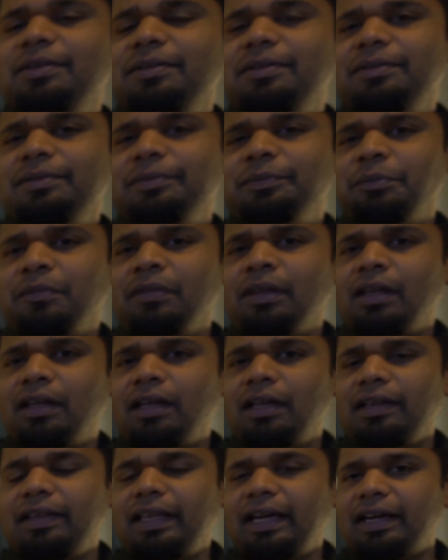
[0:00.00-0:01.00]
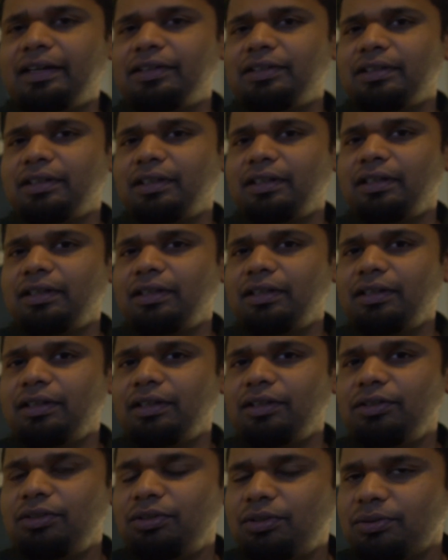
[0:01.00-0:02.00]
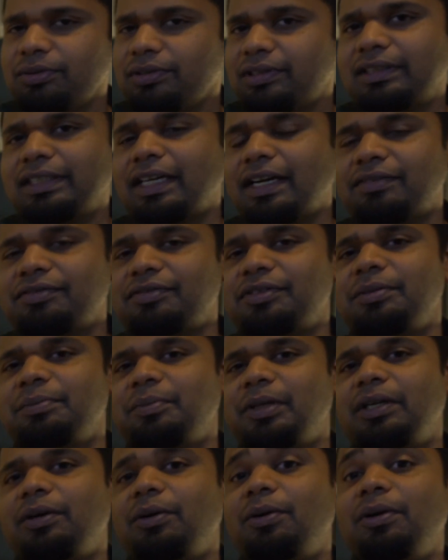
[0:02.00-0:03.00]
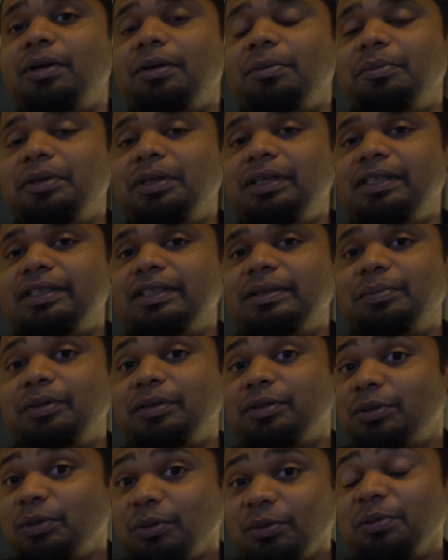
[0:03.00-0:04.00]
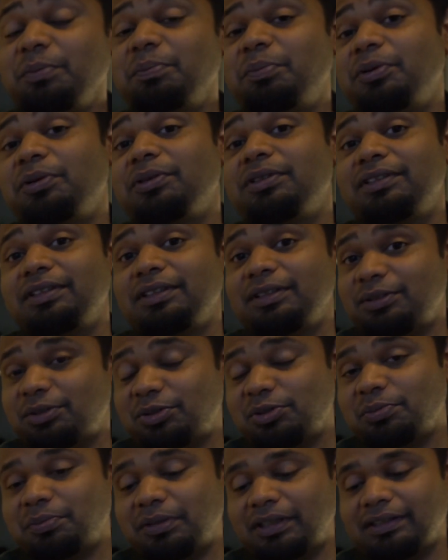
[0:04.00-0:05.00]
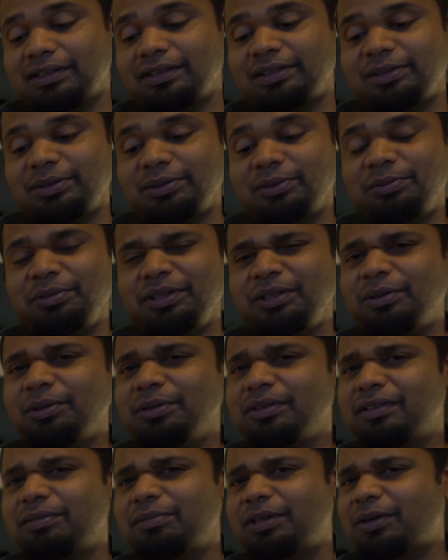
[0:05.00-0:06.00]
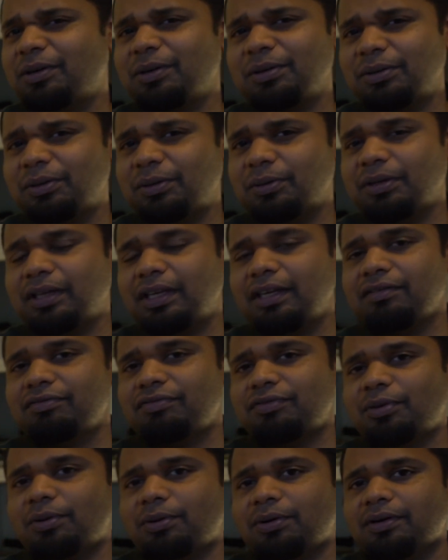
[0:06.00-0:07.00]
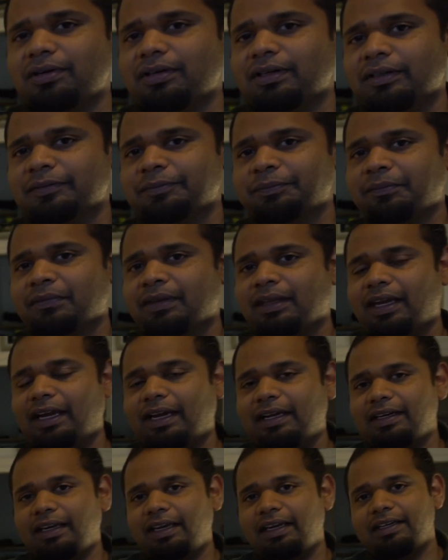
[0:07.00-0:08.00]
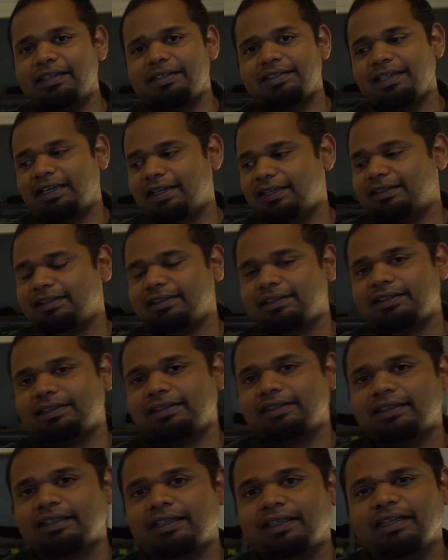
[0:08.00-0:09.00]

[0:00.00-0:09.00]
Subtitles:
you that use saffron by all means, but don't put too much. So we're not looking for an intense